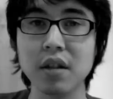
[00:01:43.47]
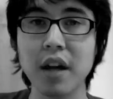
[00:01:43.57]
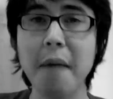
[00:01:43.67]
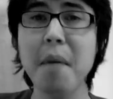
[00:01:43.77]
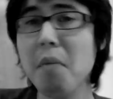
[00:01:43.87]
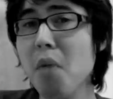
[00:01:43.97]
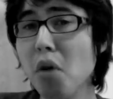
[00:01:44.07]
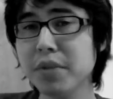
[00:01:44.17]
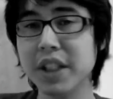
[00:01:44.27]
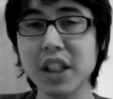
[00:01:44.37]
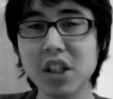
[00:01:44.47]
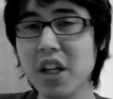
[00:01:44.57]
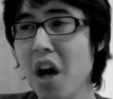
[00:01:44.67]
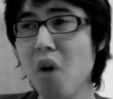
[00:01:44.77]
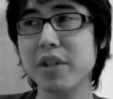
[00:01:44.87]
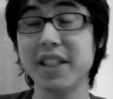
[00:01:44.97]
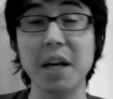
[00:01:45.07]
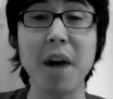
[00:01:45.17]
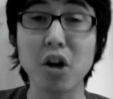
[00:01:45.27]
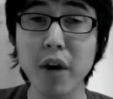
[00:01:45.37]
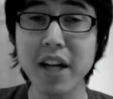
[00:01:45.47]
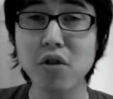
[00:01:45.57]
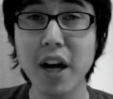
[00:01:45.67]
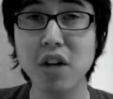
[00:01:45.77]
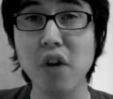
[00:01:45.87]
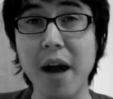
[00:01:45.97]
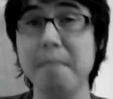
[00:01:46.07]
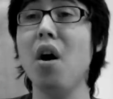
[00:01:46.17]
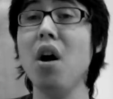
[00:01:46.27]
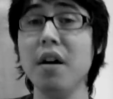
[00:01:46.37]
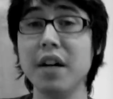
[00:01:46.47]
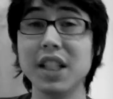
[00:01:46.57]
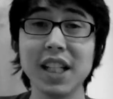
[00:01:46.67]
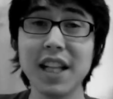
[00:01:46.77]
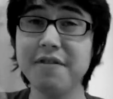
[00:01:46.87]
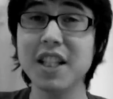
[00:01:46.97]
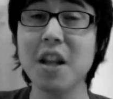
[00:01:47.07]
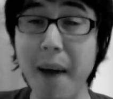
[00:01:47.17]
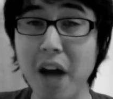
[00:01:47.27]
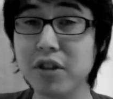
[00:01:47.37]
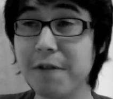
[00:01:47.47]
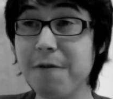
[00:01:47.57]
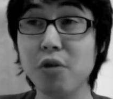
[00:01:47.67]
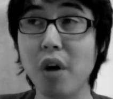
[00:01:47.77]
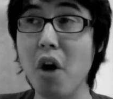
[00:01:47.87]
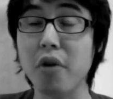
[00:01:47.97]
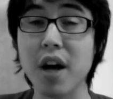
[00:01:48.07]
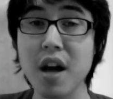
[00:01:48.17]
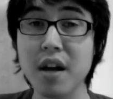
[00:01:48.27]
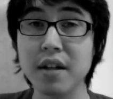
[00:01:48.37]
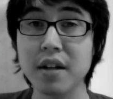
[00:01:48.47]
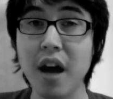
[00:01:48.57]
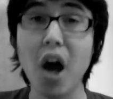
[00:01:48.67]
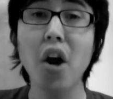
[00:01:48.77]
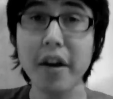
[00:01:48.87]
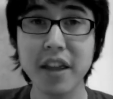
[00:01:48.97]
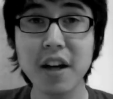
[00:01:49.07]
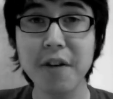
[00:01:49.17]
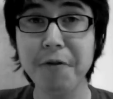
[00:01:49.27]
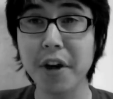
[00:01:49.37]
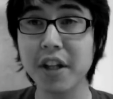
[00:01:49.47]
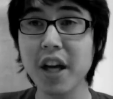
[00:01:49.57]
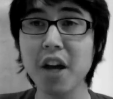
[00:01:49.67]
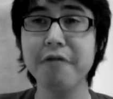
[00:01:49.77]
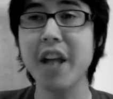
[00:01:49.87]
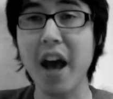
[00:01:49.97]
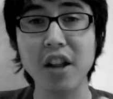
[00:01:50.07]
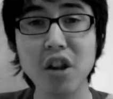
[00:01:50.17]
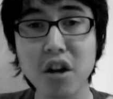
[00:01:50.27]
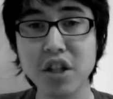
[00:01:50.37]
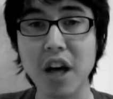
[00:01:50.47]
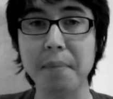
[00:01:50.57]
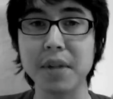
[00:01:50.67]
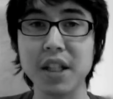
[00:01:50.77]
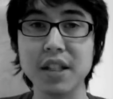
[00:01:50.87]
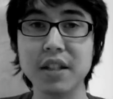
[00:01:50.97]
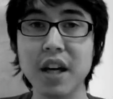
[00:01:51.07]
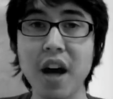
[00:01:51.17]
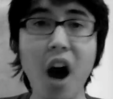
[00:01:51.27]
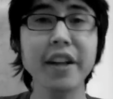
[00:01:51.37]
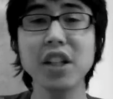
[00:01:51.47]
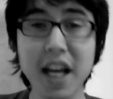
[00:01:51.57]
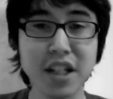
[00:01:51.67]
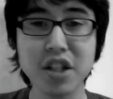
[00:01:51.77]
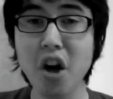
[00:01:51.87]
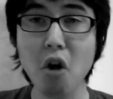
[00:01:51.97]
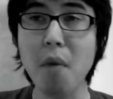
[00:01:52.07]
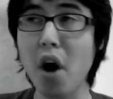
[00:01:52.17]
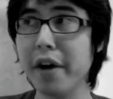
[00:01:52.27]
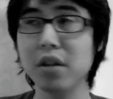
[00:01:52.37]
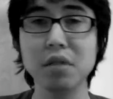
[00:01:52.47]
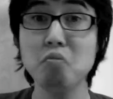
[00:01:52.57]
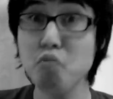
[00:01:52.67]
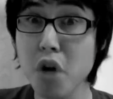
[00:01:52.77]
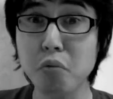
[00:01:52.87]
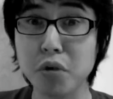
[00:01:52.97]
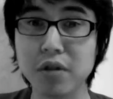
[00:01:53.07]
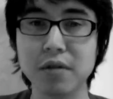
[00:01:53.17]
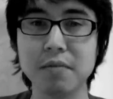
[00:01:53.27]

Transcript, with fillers: And my momsy, she always said my great great grandma, she lives in the mountains of Fukuoka and I think if I could get over there and learn Japanese, I could get to know my roots.